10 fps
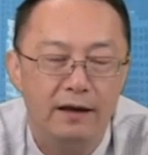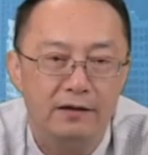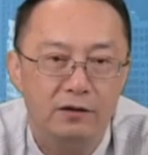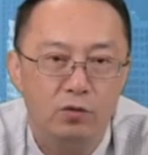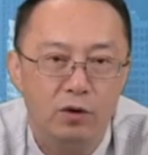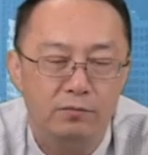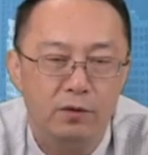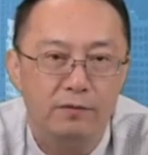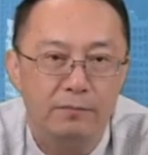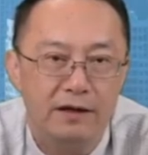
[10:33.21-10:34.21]
It's a
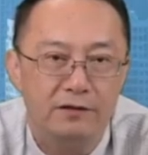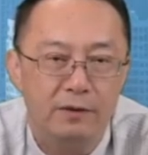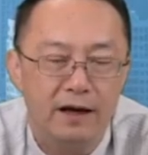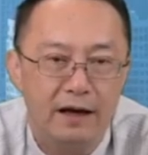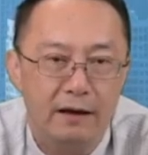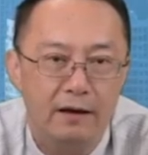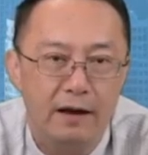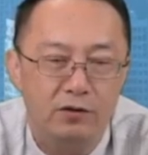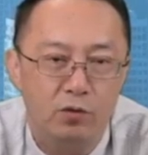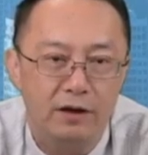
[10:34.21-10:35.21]
12-point peace plan,
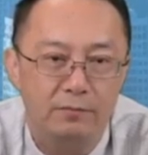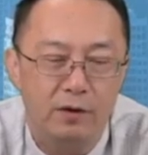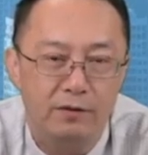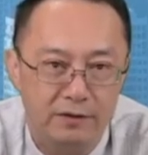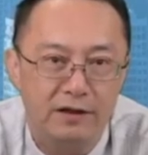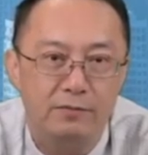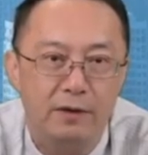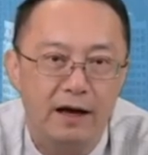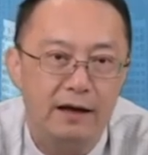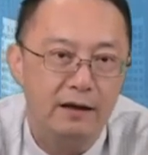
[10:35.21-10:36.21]
a 20-point peace
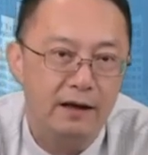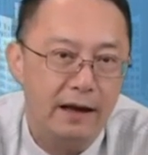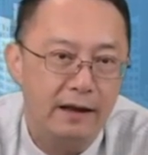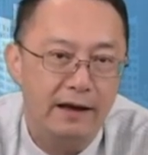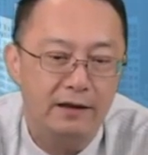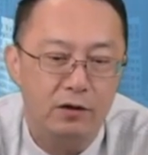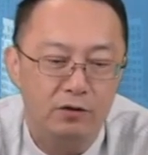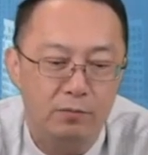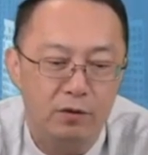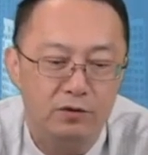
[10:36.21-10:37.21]
plan, and then
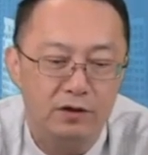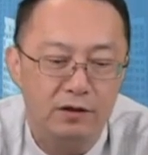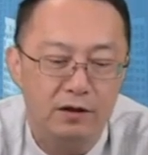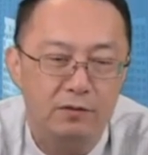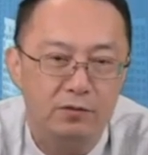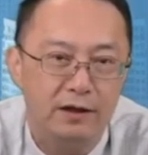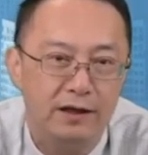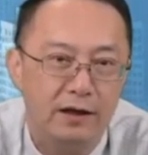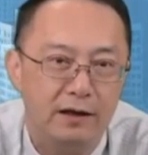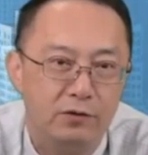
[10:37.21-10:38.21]
Europe over here got
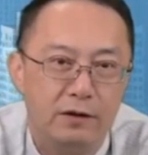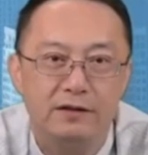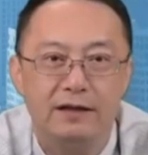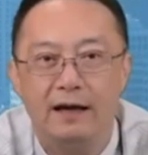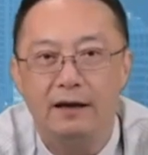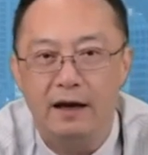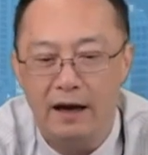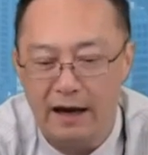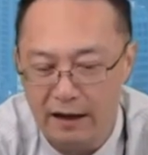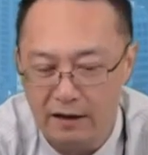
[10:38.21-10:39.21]
really clever and said,
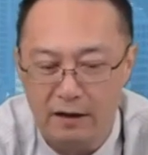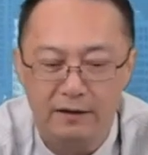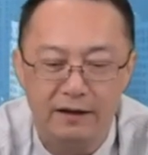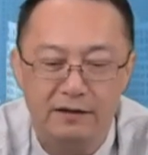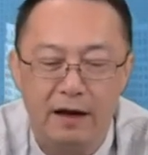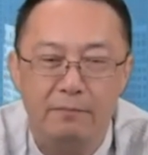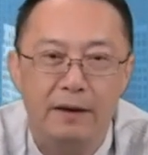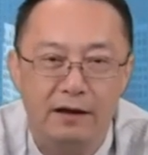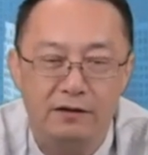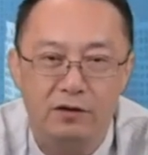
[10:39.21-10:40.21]
hey, let's not
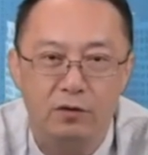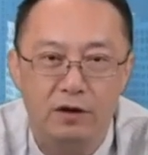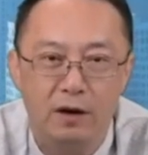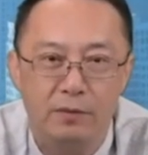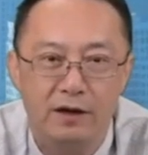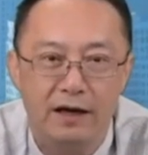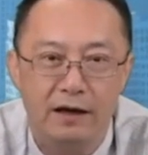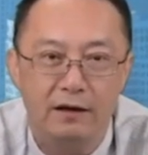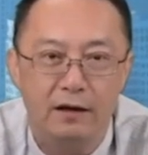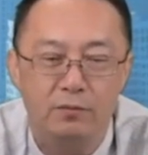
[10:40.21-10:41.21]
make it so
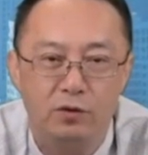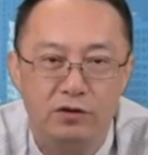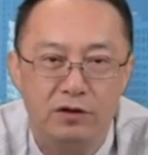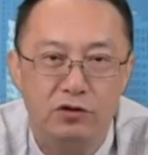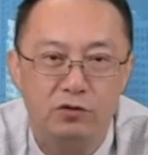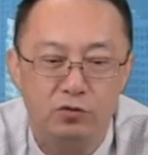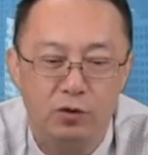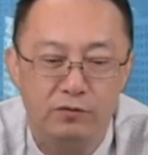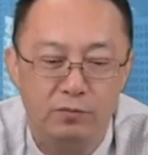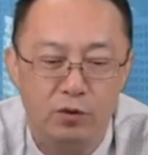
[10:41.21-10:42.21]
complicated, we'll just do
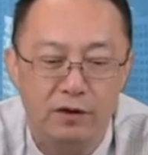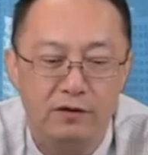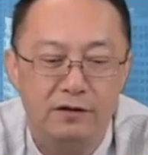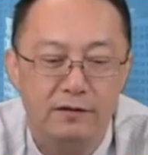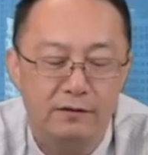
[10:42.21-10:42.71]
12 points.